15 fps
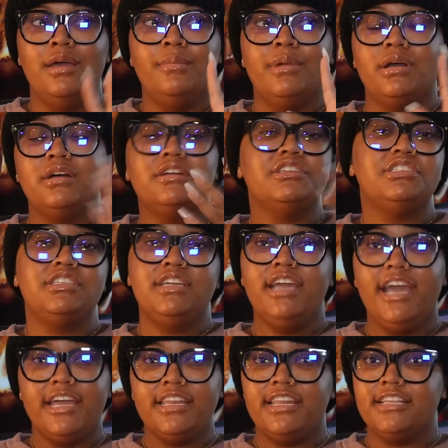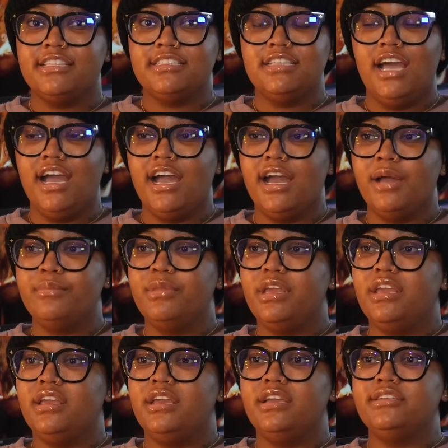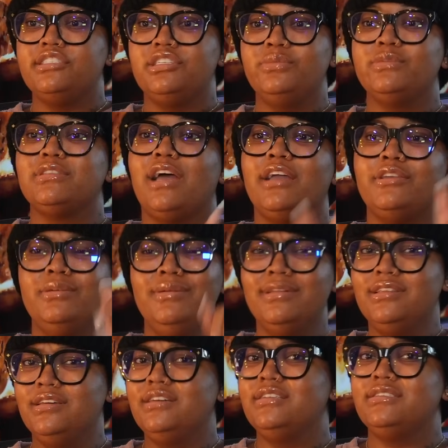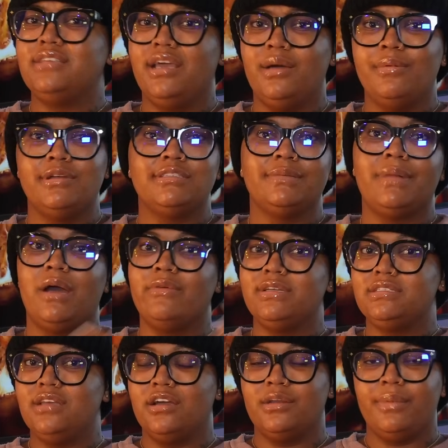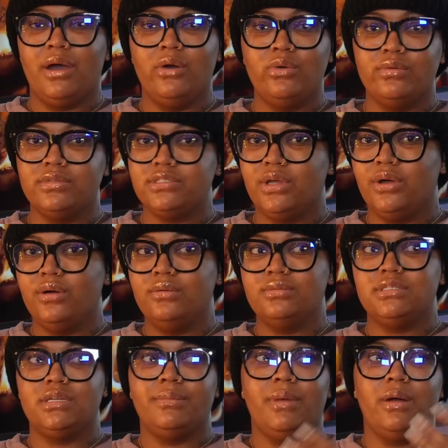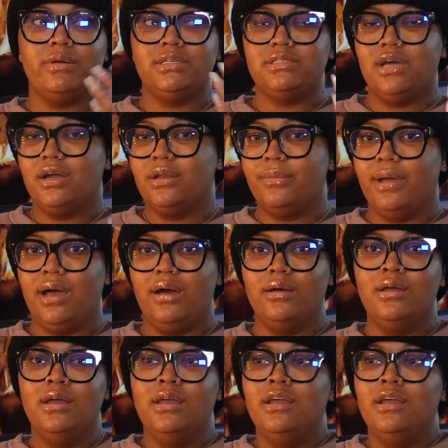because she had it at the time, and she was like, you'll love this app because I'm always talking about horoscopes, and I'm always talking about